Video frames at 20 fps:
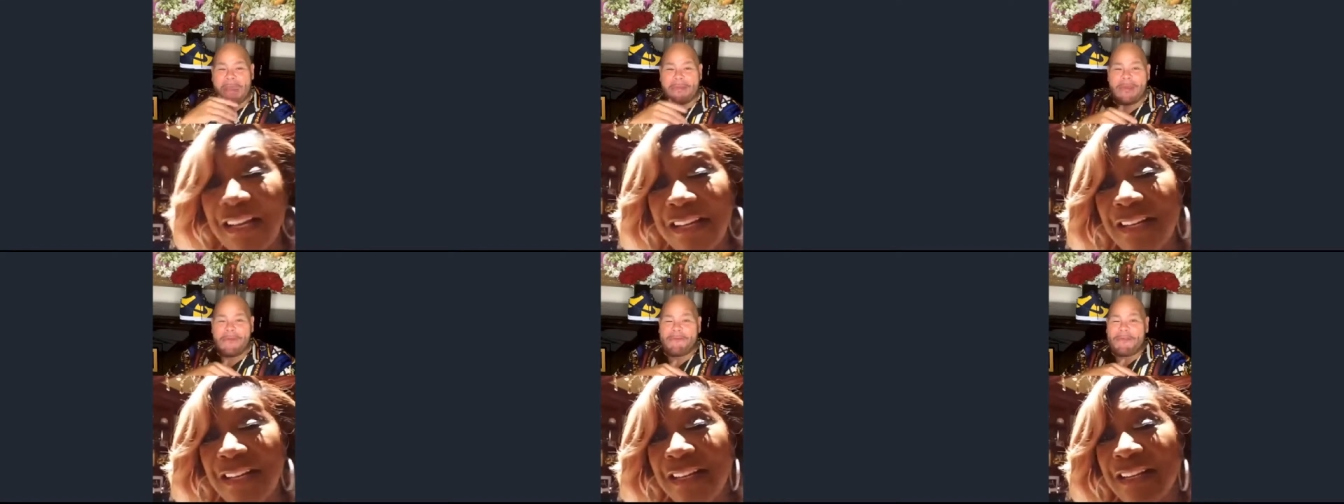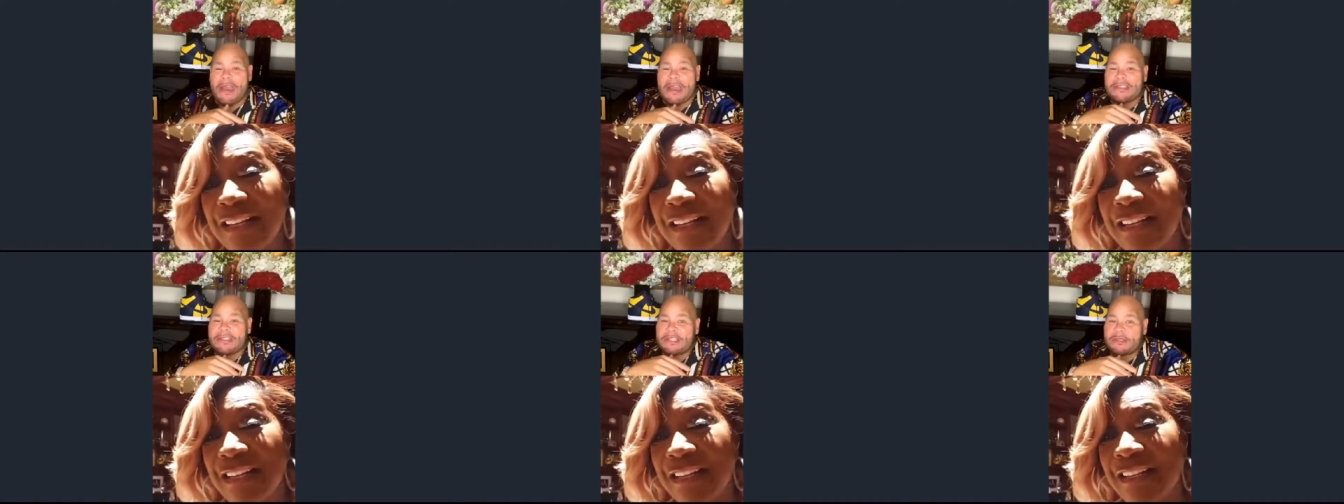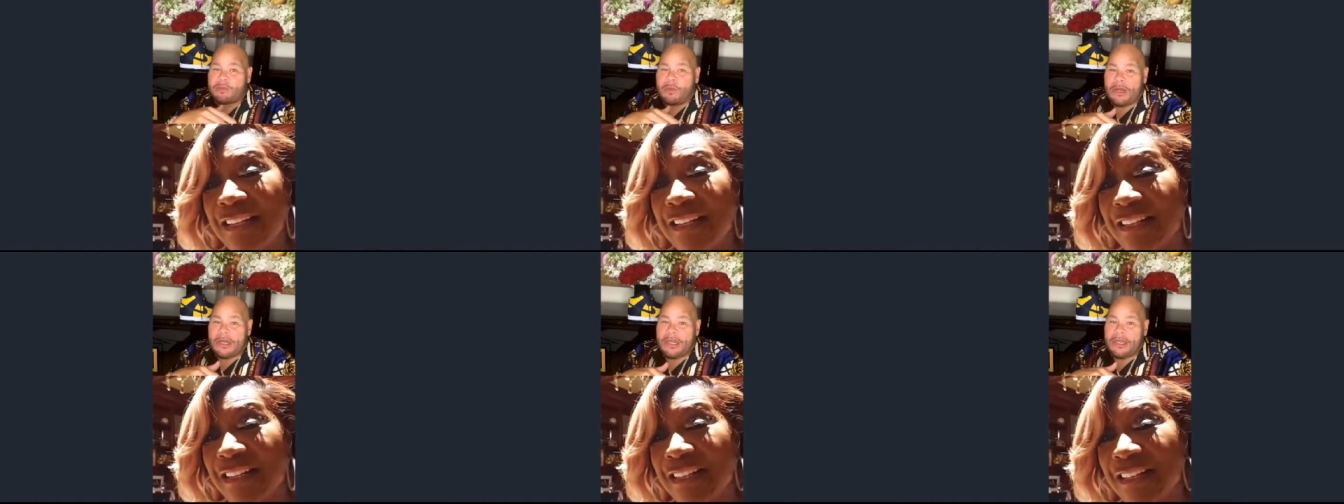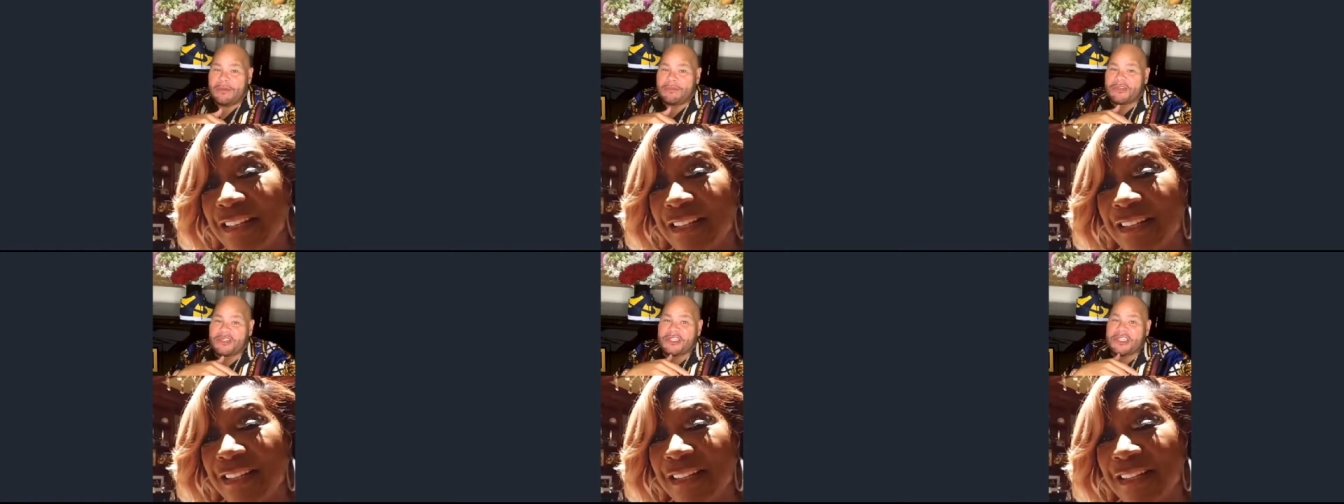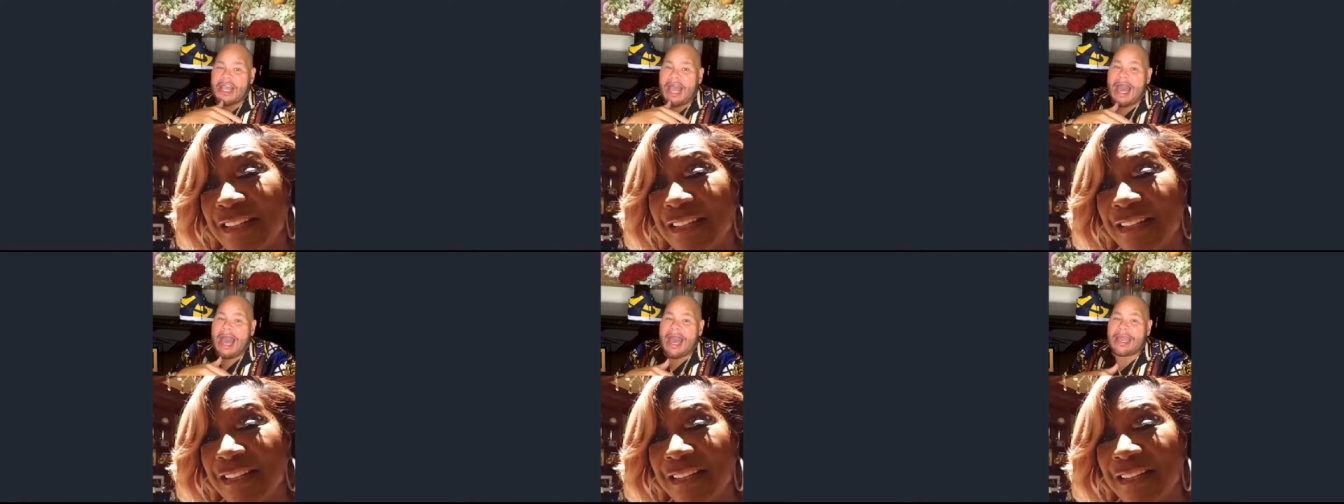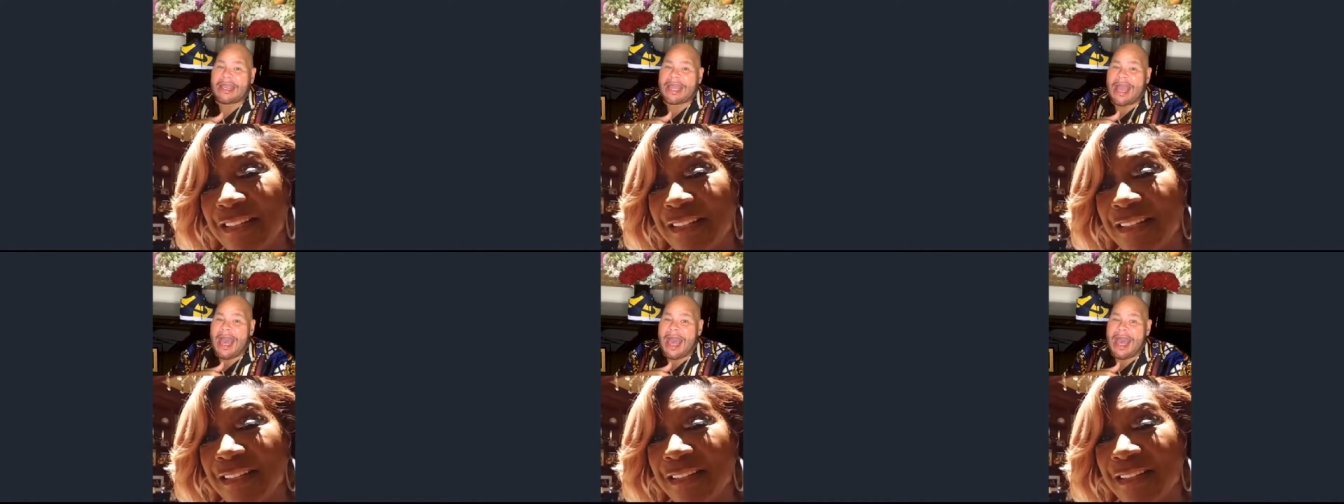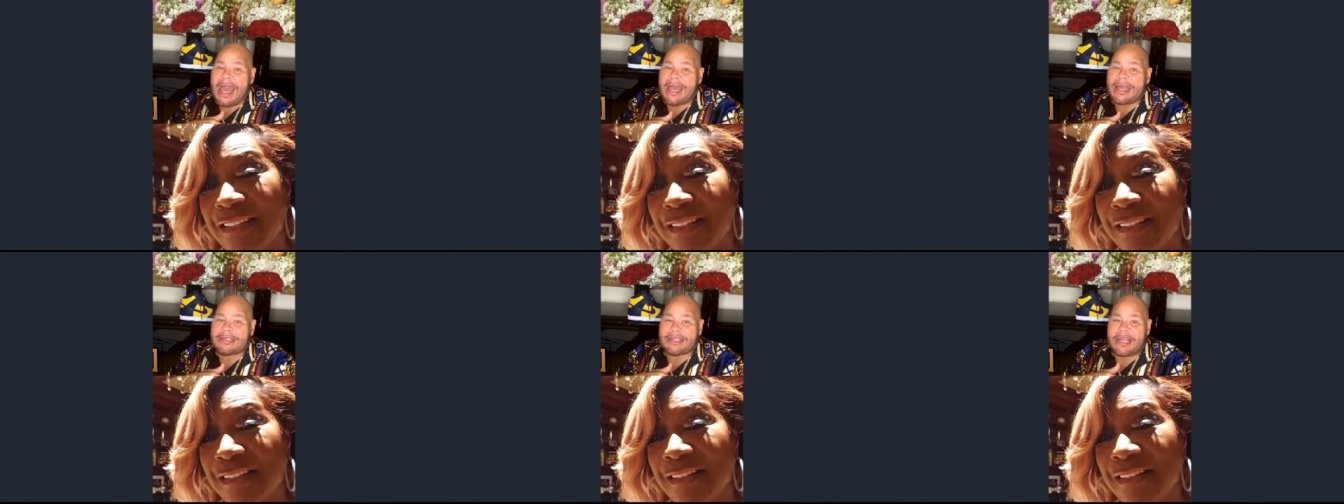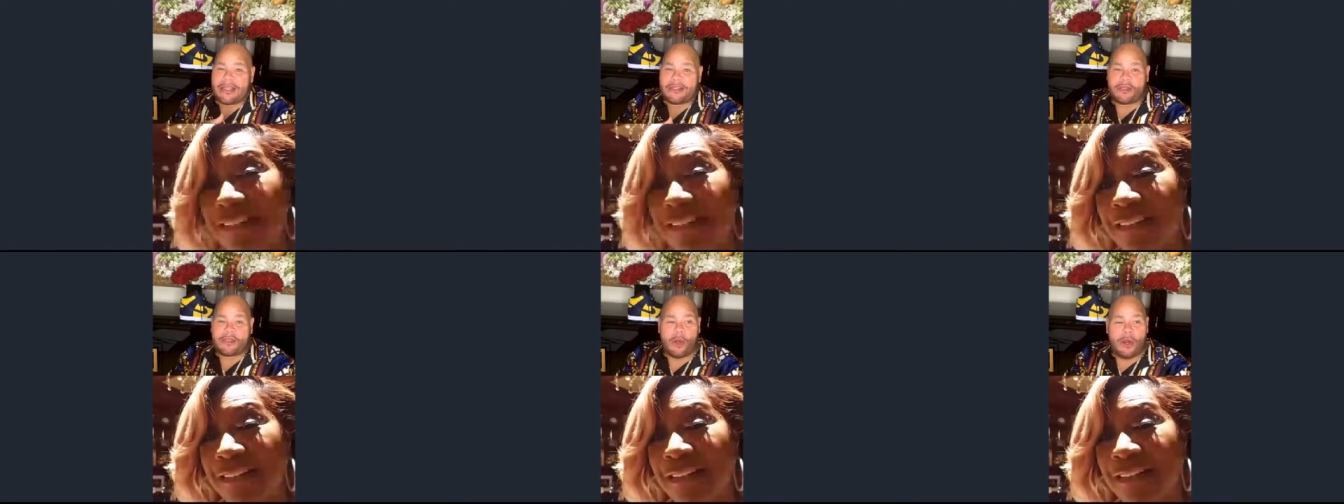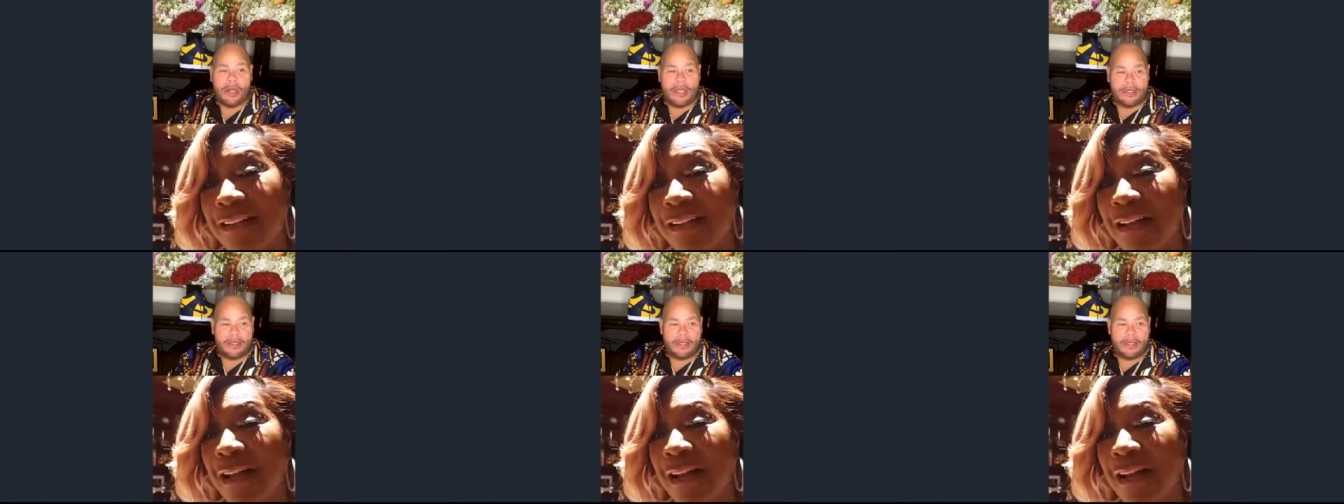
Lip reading: Babyface is one of them shy guys. I thought.